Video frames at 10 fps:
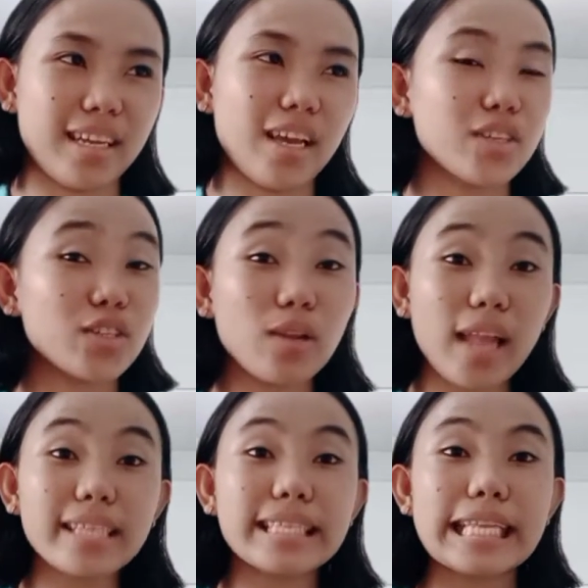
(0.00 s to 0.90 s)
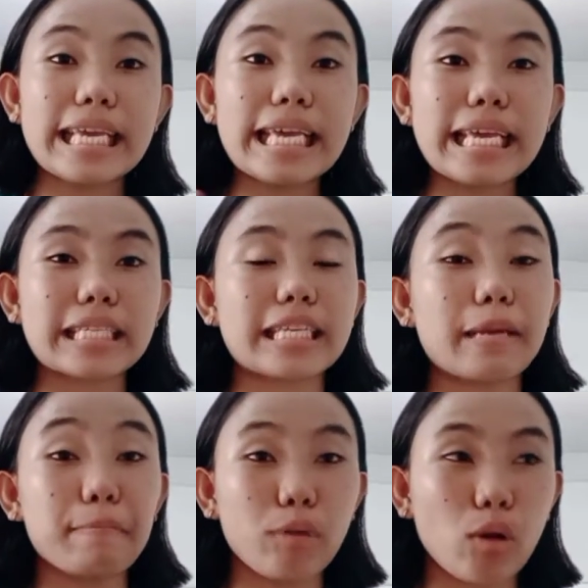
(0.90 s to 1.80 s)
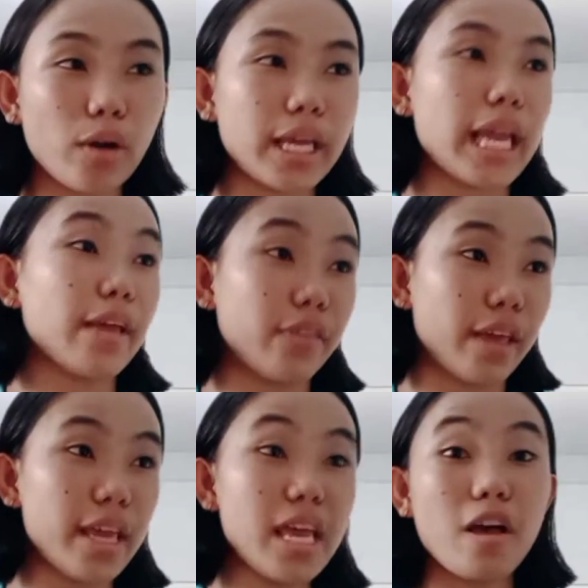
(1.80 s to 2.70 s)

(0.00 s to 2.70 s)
So lastly is employing the